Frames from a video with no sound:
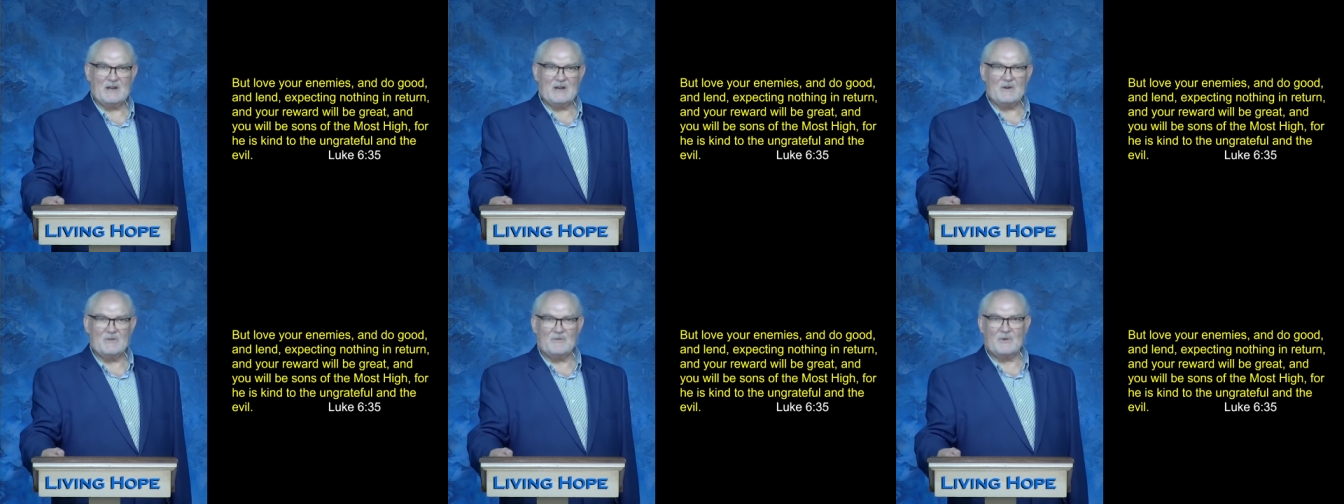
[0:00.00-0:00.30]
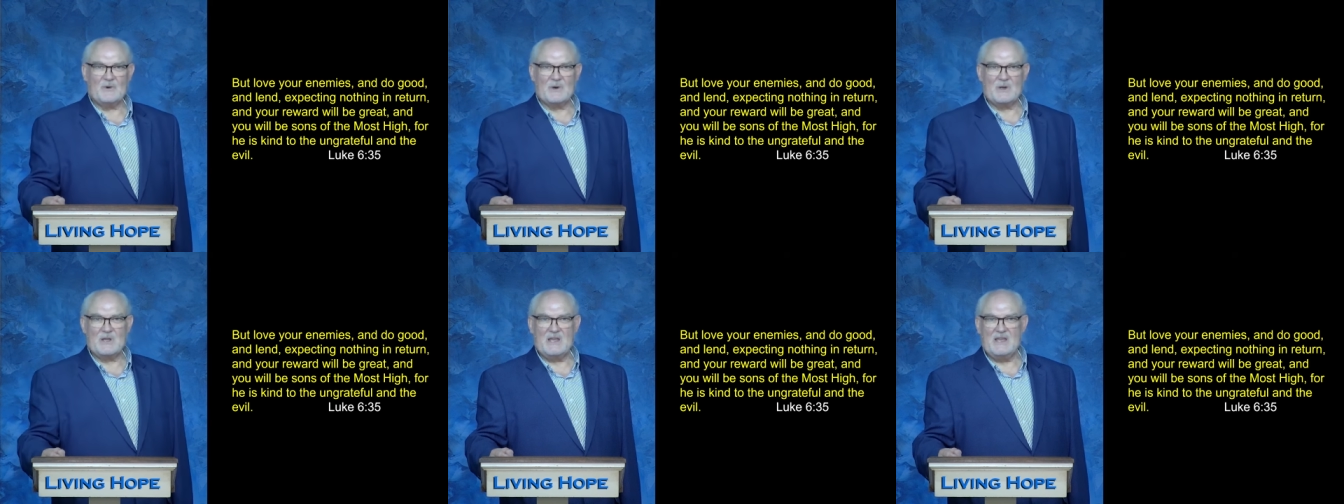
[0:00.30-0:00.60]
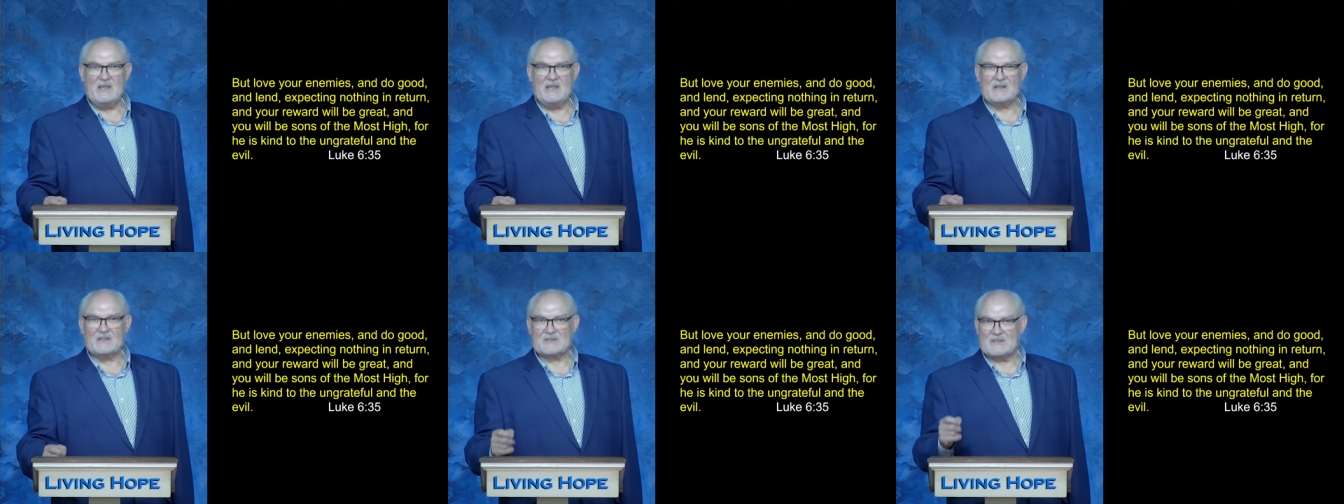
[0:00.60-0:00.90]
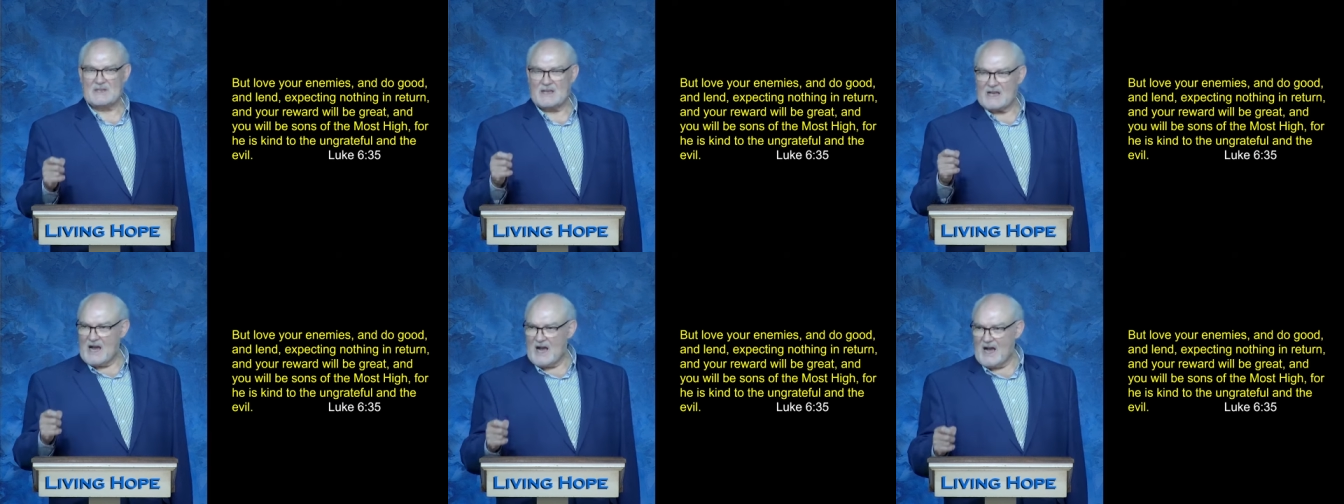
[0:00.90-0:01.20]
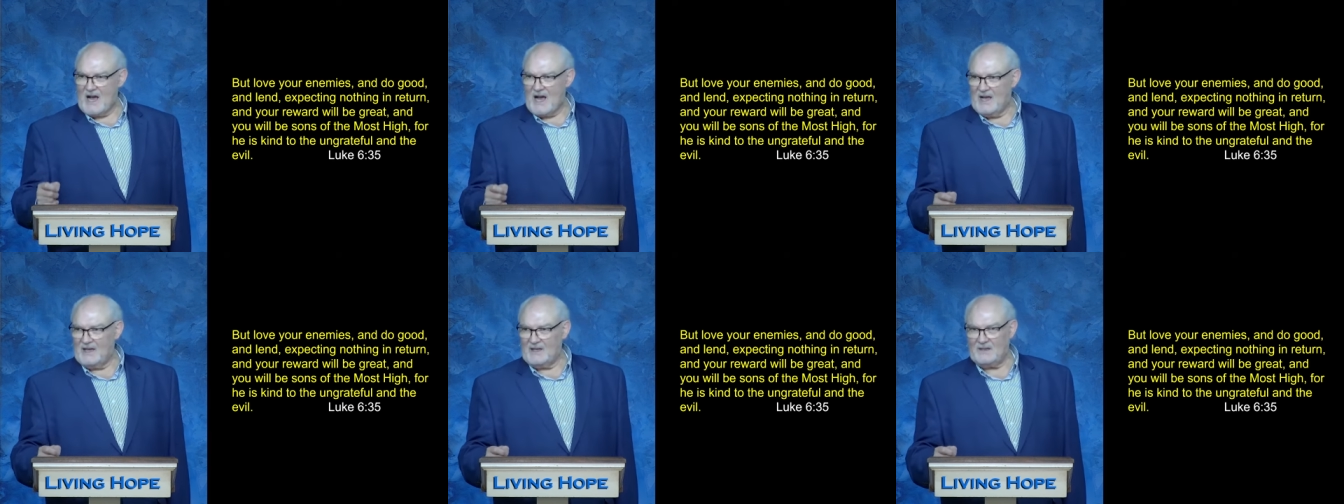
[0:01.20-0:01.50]
for he is
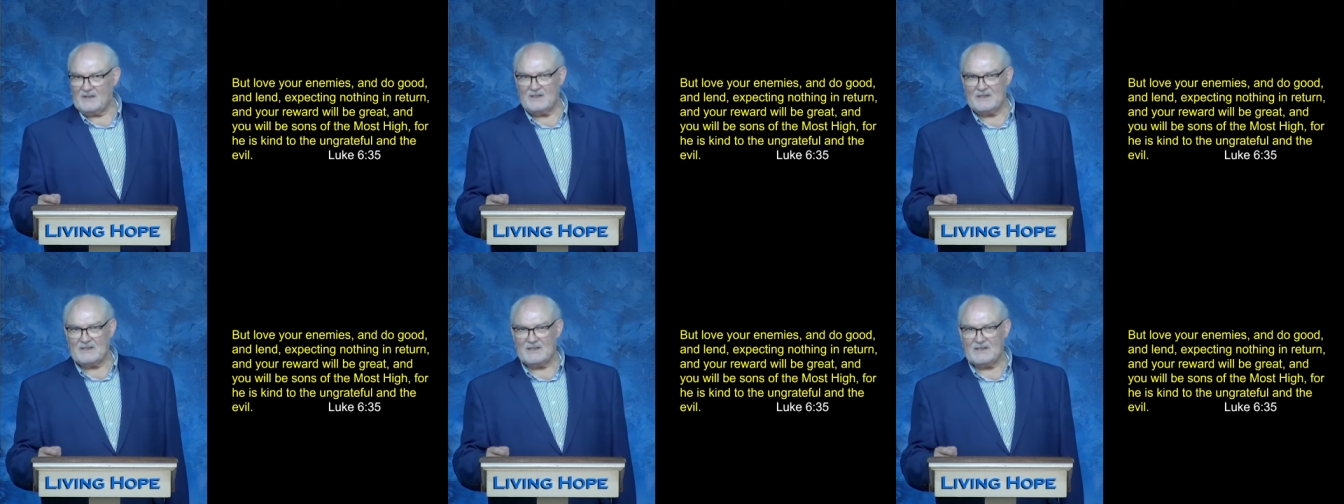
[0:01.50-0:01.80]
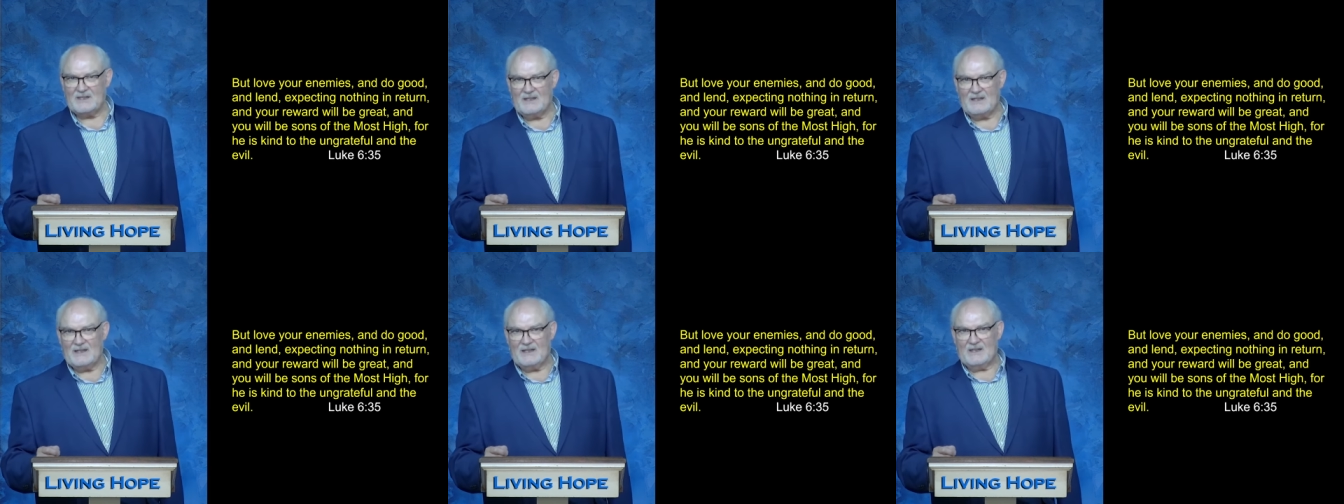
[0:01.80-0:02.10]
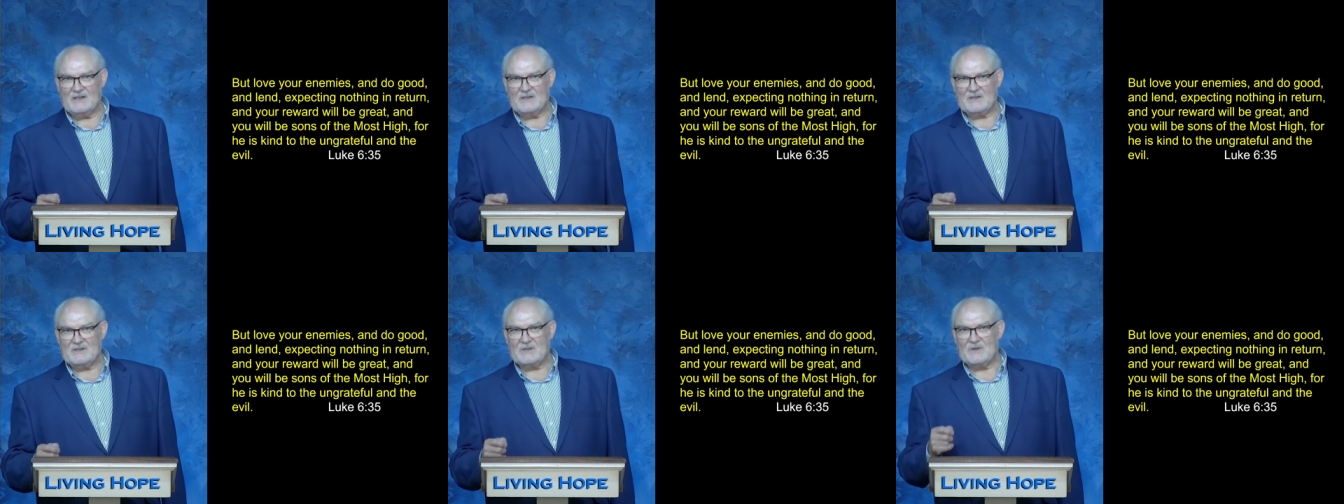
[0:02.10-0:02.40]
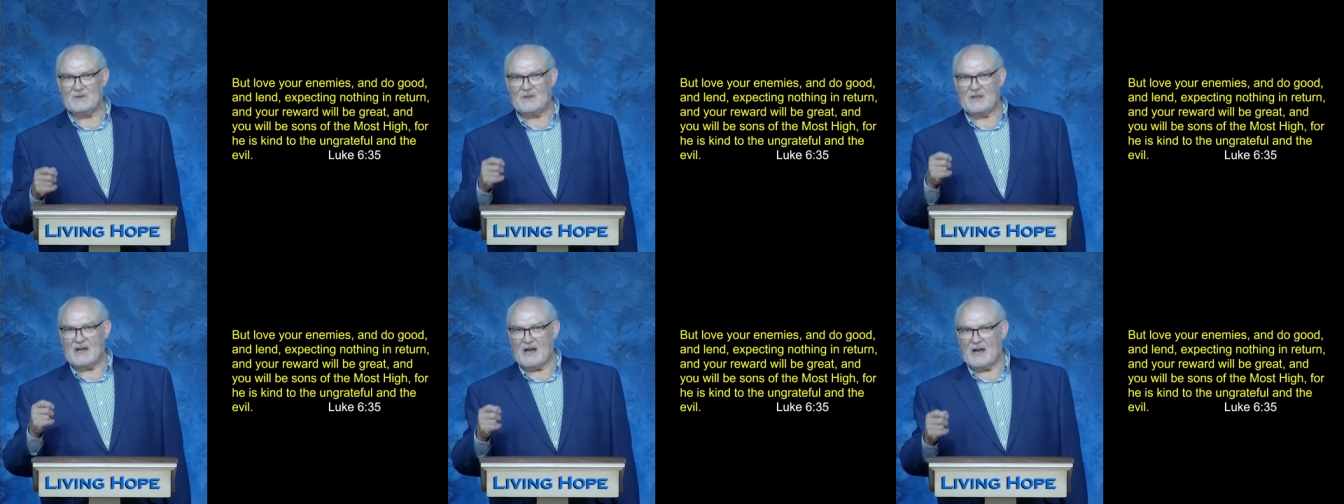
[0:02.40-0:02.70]
kind to the